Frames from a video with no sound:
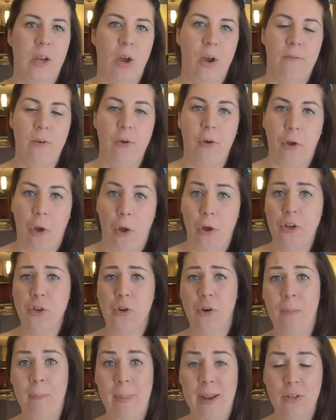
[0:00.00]
you know, if you're a coach
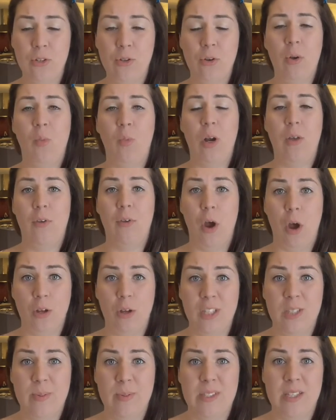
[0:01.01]
or a mentor and one of your
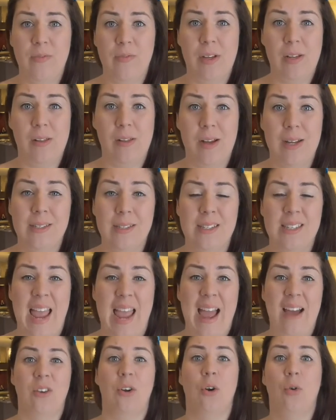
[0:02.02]
own specific clients has
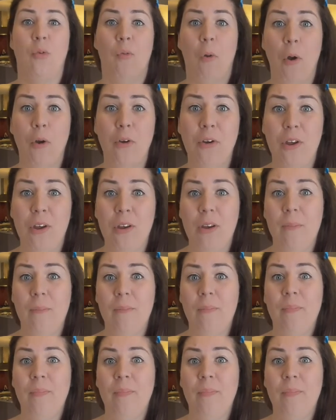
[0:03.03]
outgrown you